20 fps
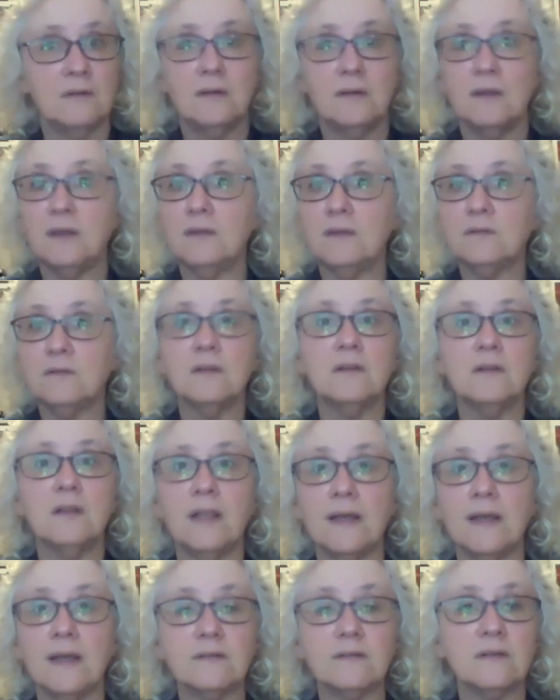He's in
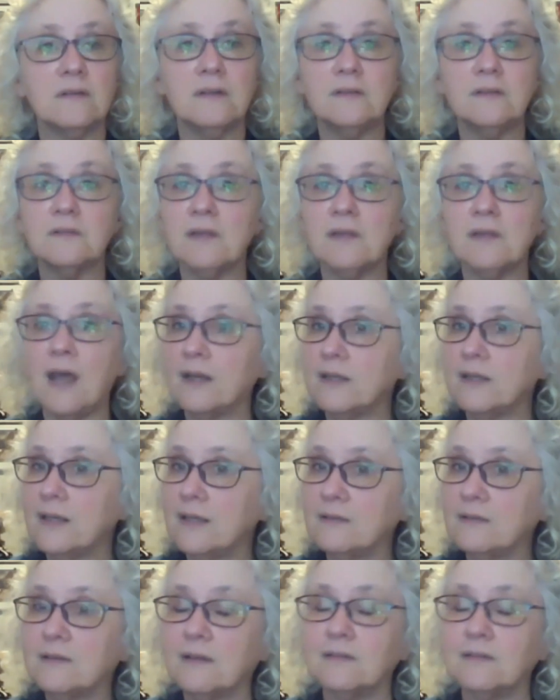glass and he's not going to
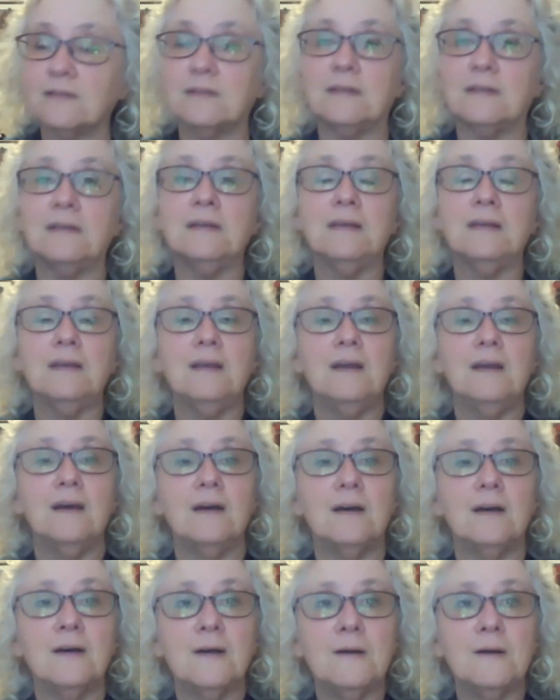get dusty.
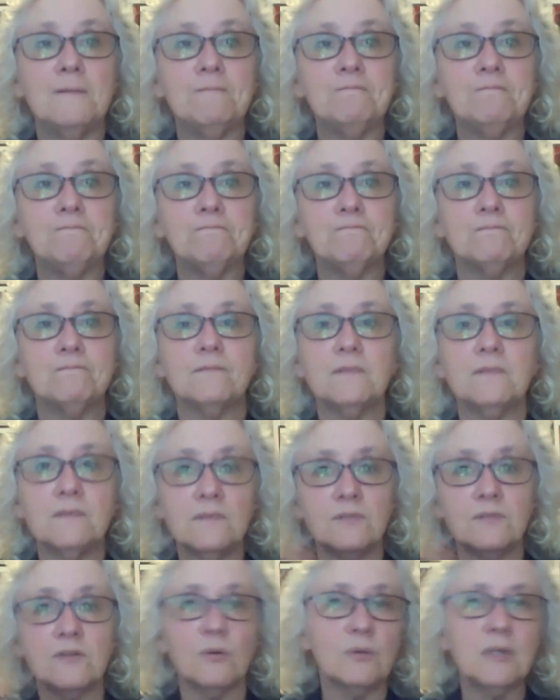
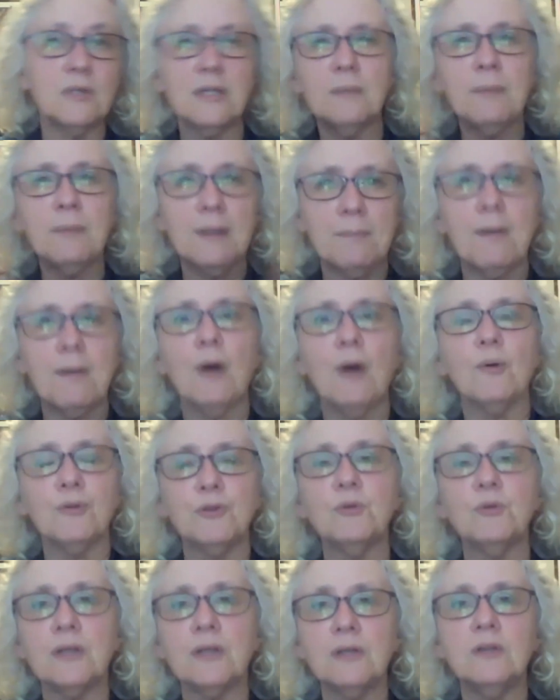So a little bit of both.
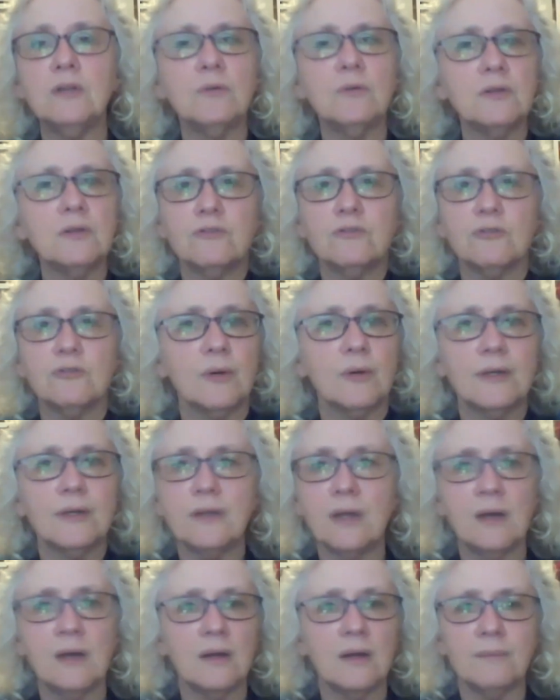You can do it.
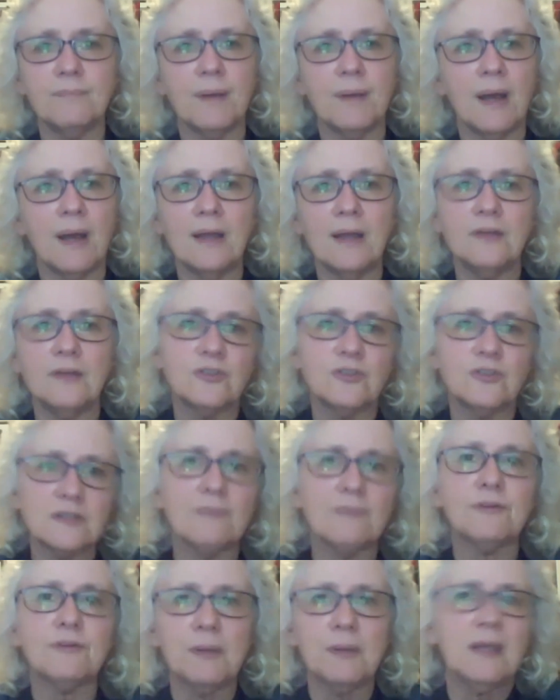I just
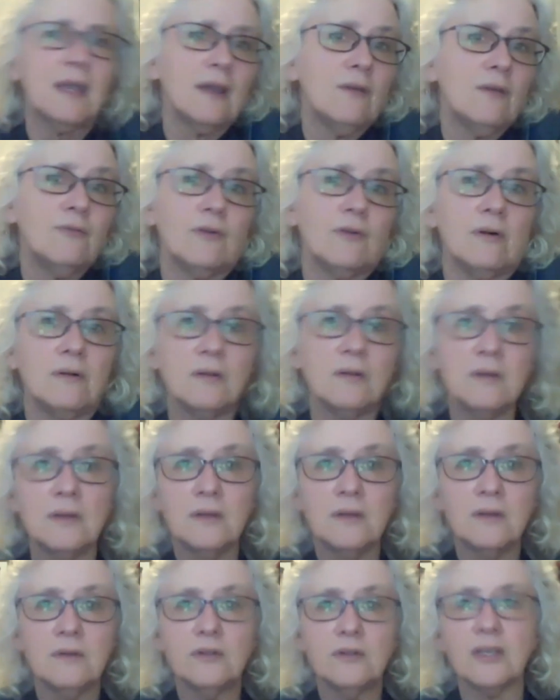have to be careful.
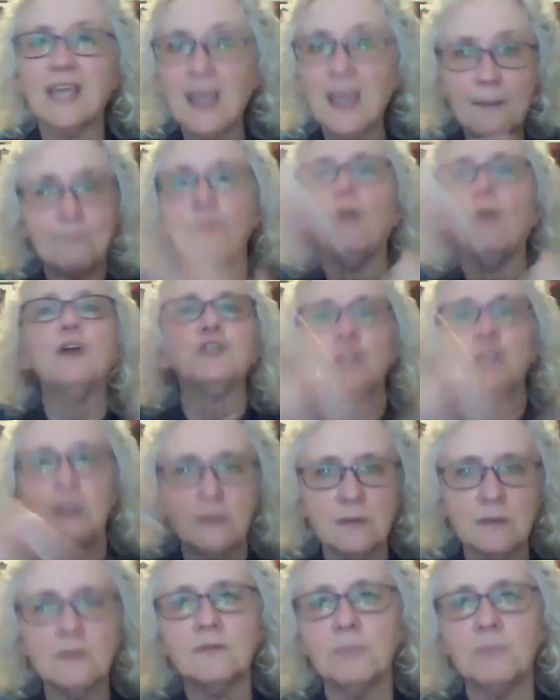You can't brush it,
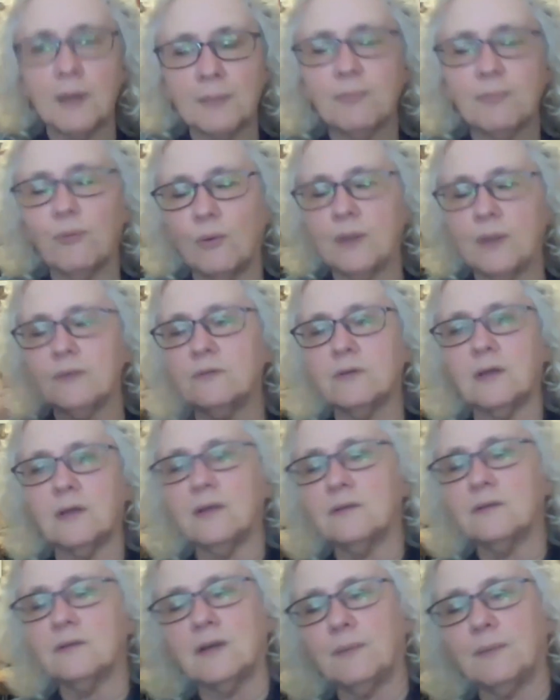is my point. You
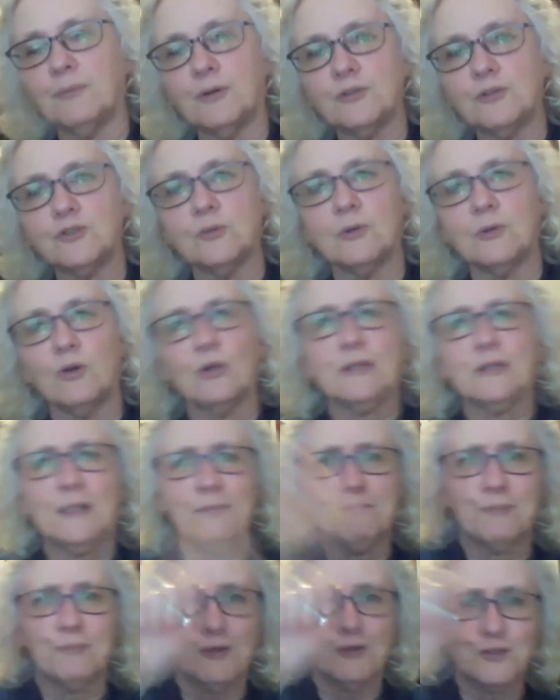can't take it or
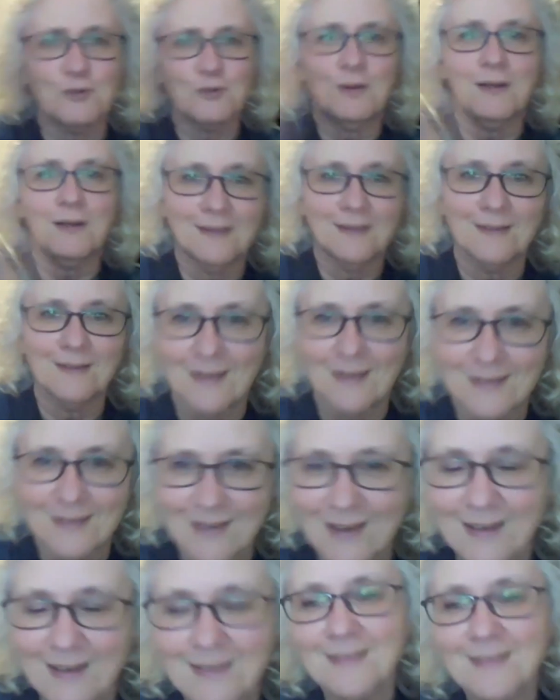lint brush or anything like
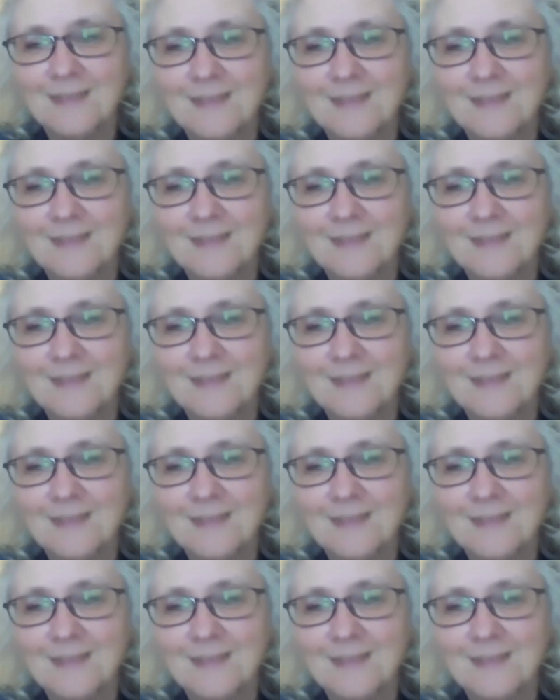that.